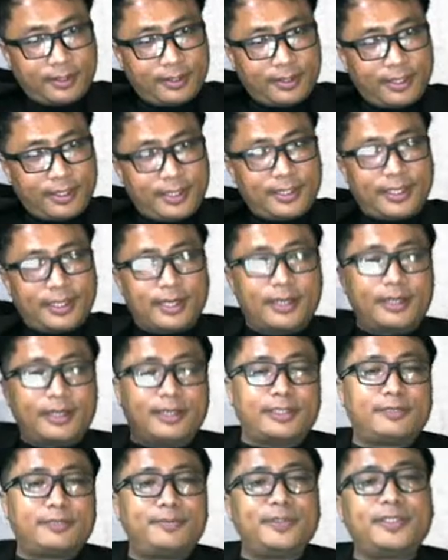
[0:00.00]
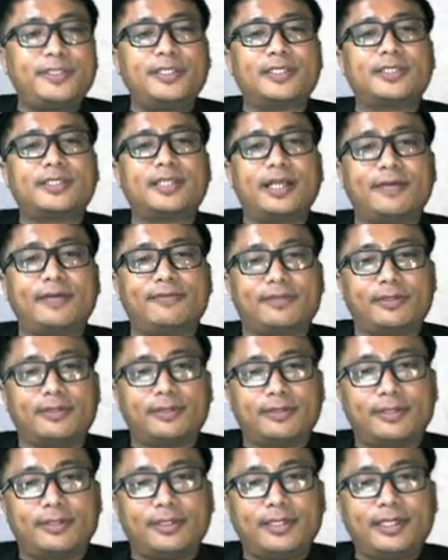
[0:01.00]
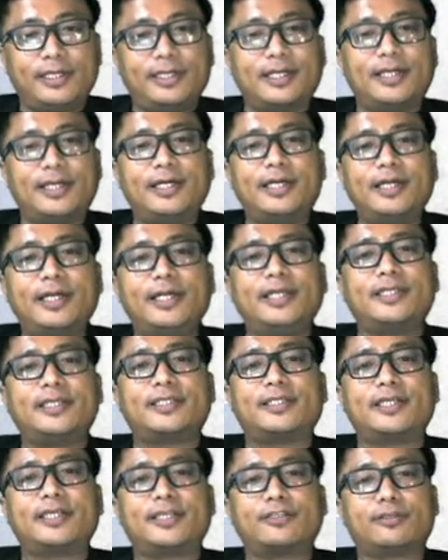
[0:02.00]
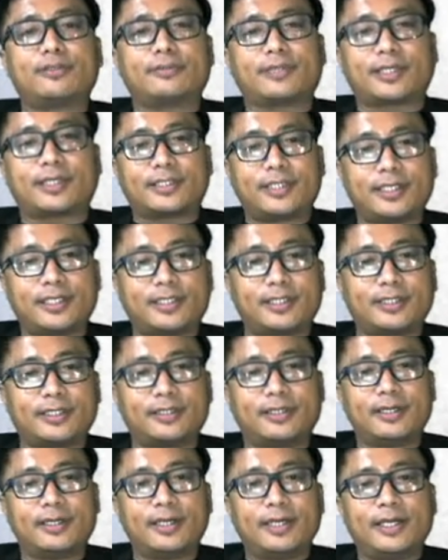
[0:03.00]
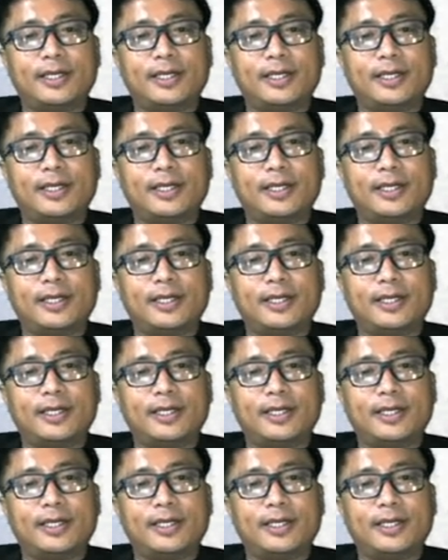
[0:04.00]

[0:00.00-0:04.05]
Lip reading: In the species level, in the early stage of succession,